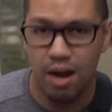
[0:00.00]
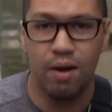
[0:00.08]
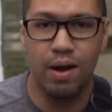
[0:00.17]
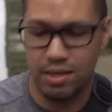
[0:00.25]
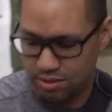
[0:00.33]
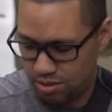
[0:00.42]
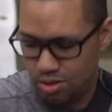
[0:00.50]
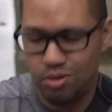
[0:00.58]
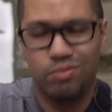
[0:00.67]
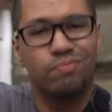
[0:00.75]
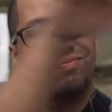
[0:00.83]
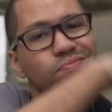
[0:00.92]
All right, so
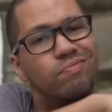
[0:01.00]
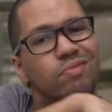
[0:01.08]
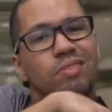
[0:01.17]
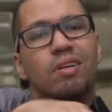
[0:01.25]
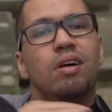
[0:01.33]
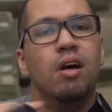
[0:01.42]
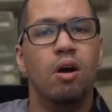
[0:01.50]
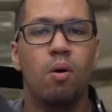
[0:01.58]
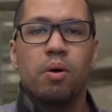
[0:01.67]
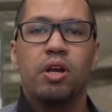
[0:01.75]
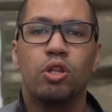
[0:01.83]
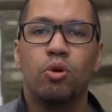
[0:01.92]
what
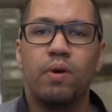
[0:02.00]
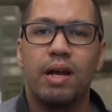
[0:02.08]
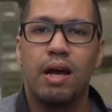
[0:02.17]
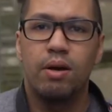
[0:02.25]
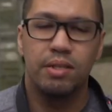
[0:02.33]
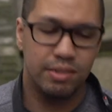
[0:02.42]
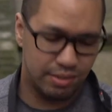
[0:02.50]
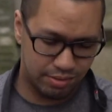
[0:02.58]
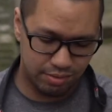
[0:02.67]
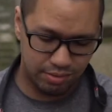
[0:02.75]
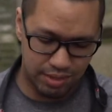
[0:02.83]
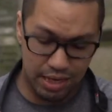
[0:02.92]
we're gonna do right now is
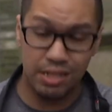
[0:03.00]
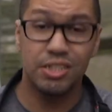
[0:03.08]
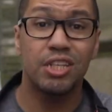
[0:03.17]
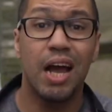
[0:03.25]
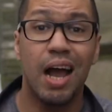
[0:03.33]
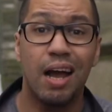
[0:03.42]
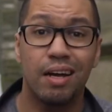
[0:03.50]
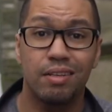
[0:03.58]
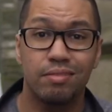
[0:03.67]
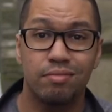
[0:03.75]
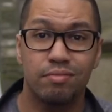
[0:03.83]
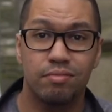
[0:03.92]
take a shot
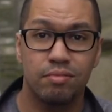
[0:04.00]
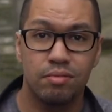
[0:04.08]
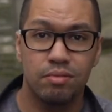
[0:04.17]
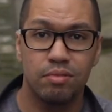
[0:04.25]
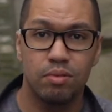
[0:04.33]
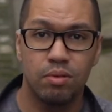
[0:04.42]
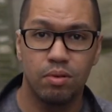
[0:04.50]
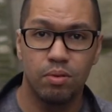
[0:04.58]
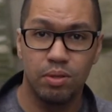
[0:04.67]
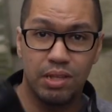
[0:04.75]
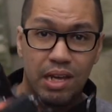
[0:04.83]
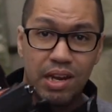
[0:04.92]

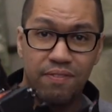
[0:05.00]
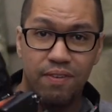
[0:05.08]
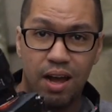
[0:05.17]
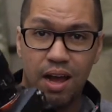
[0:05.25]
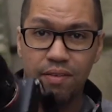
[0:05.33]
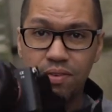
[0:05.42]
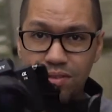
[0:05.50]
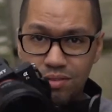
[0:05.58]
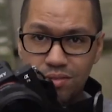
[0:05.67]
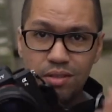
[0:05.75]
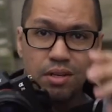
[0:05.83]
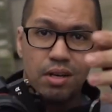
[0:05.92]
with the 85
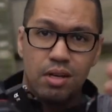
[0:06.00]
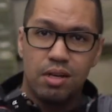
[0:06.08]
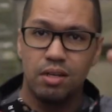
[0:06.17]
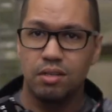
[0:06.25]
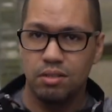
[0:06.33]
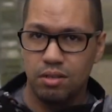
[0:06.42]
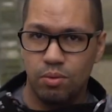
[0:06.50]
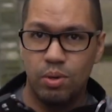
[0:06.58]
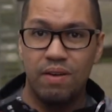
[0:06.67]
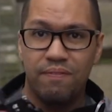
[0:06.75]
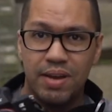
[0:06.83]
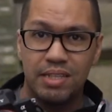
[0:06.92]
when
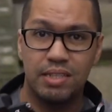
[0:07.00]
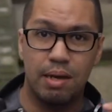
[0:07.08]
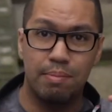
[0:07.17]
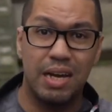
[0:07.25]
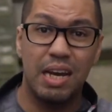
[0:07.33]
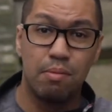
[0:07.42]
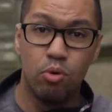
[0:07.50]
I'm facing. I'm not gonna